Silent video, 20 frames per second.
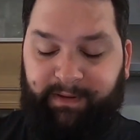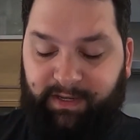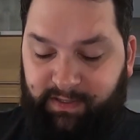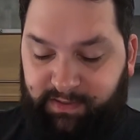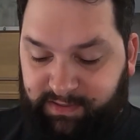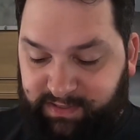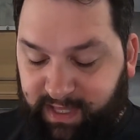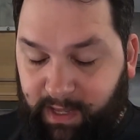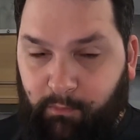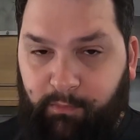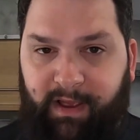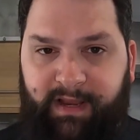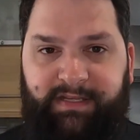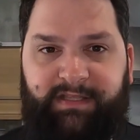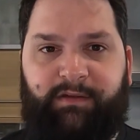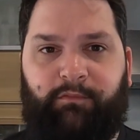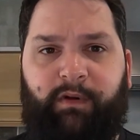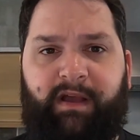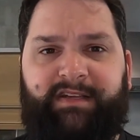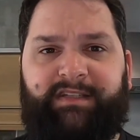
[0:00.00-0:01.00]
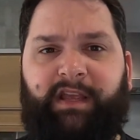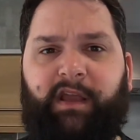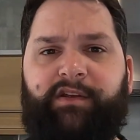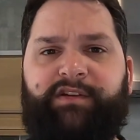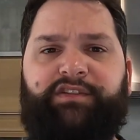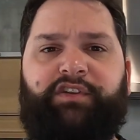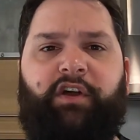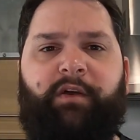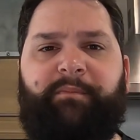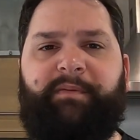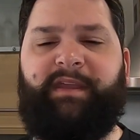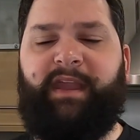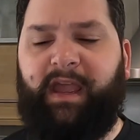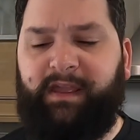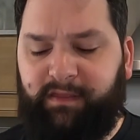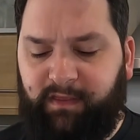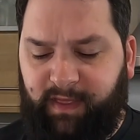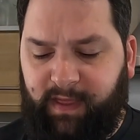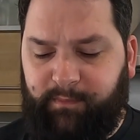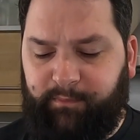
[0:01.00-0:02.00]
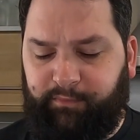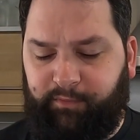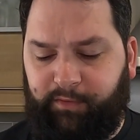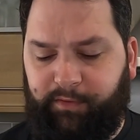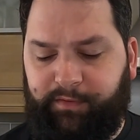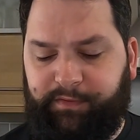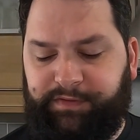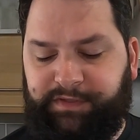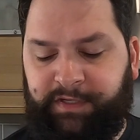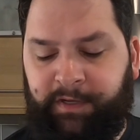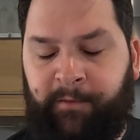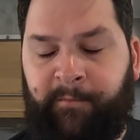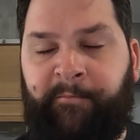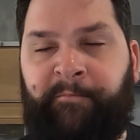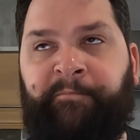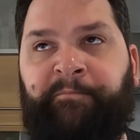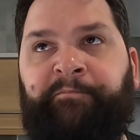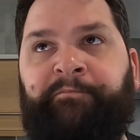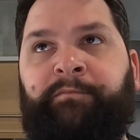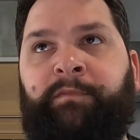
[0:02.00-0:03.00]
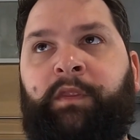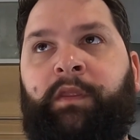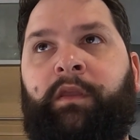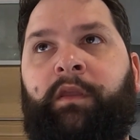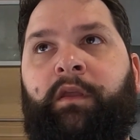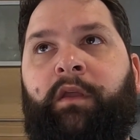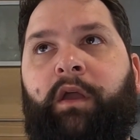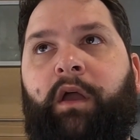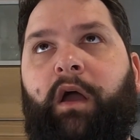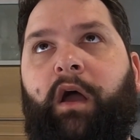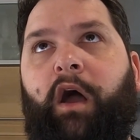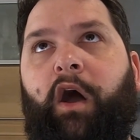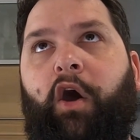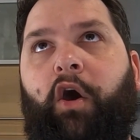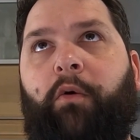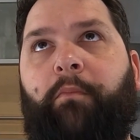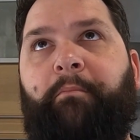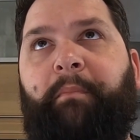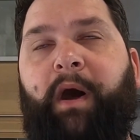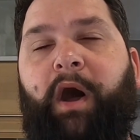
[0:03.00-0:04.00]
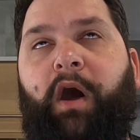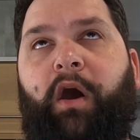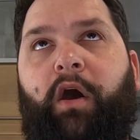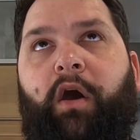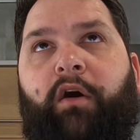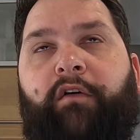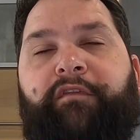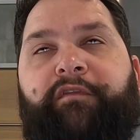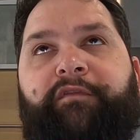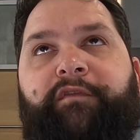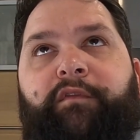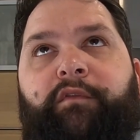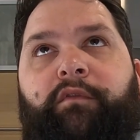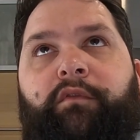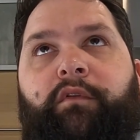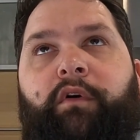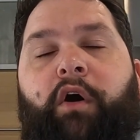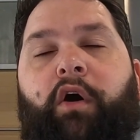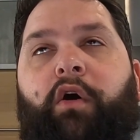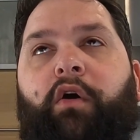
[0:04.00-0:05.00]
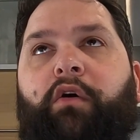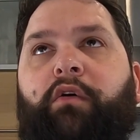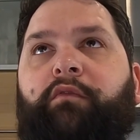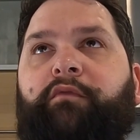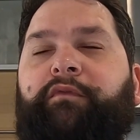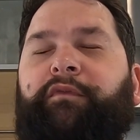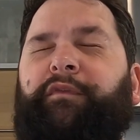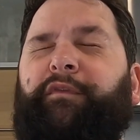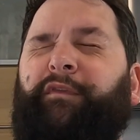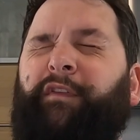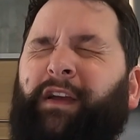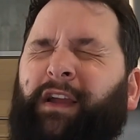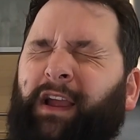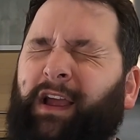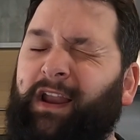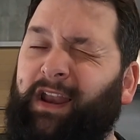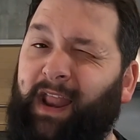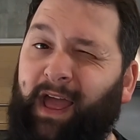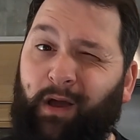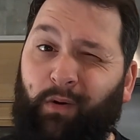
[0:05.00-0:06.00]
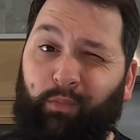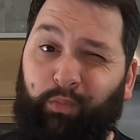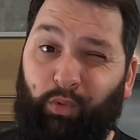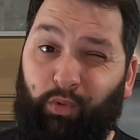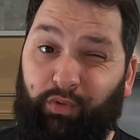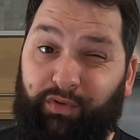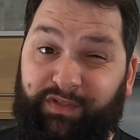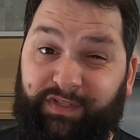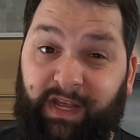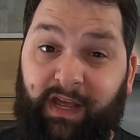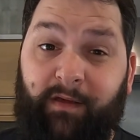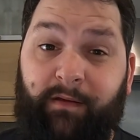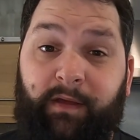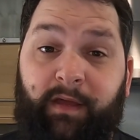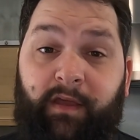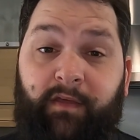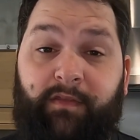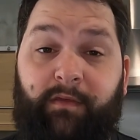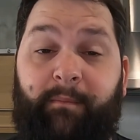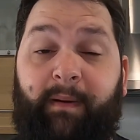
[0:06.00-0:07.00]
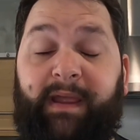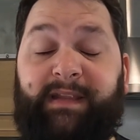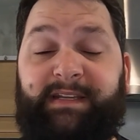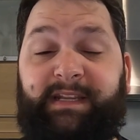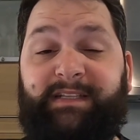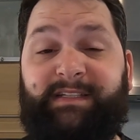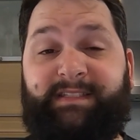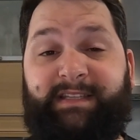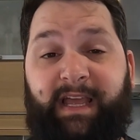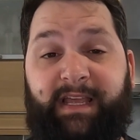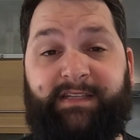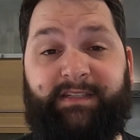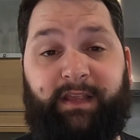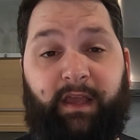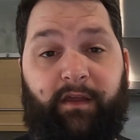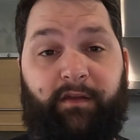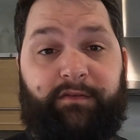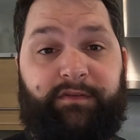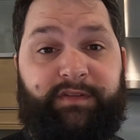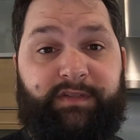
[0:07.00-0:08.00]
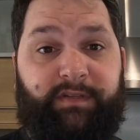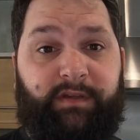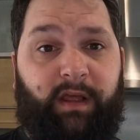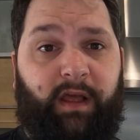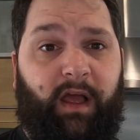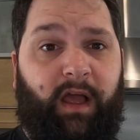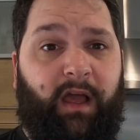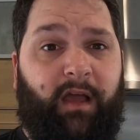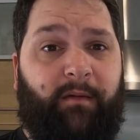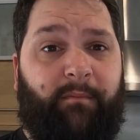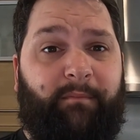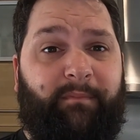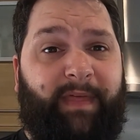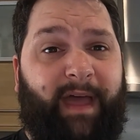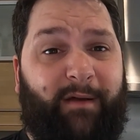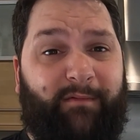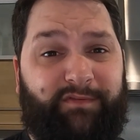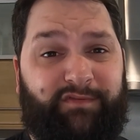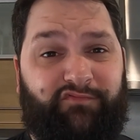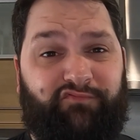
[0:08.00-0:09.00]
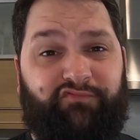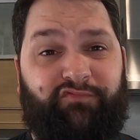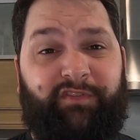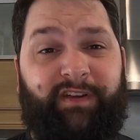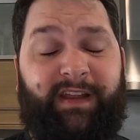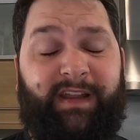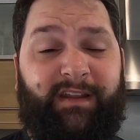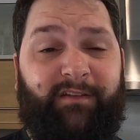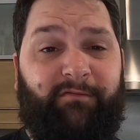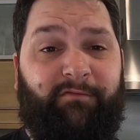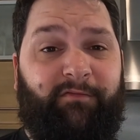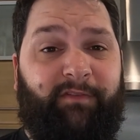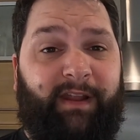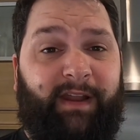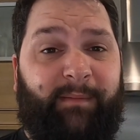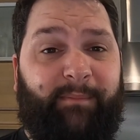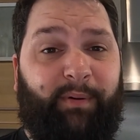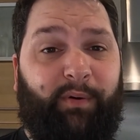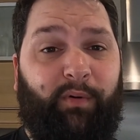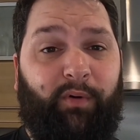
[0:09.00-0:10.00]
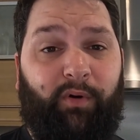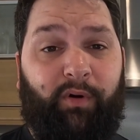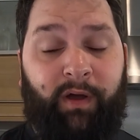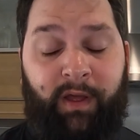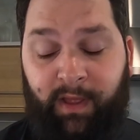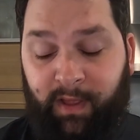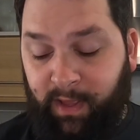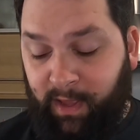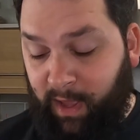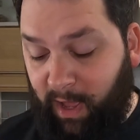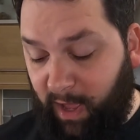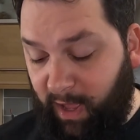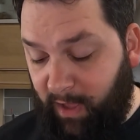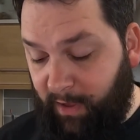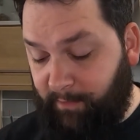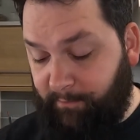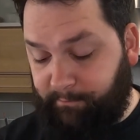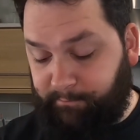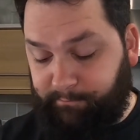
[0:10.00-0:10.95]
because the West Coast IPA that they brewed on behalf of Cloudwater that made it into Tesco's, that was really, really poor. But